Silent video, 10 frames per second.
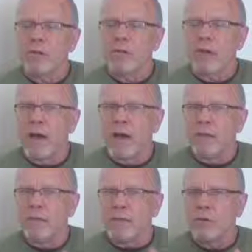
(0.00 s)

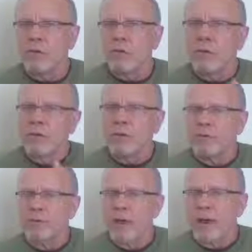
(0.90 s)
that those
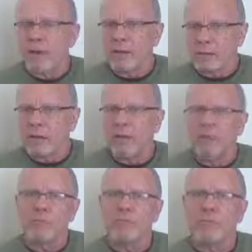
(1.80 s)
authors that avail
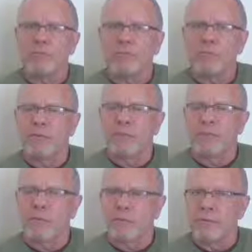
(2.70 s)
themselves of
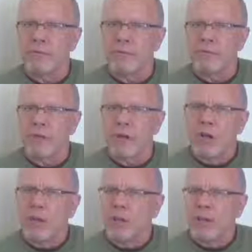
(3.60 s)
these services
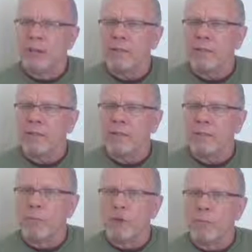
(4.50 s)
will end up with
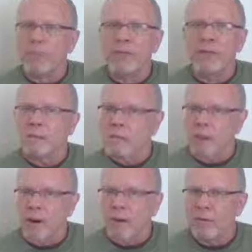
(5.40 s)
a book that they can be
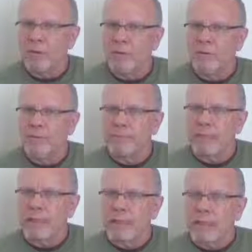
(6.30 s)
proud of.
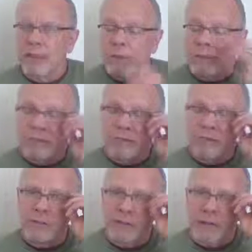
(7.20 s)
Now, in
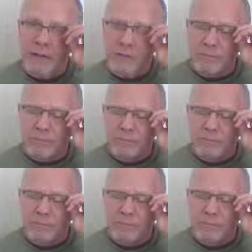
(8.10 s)
addition to that,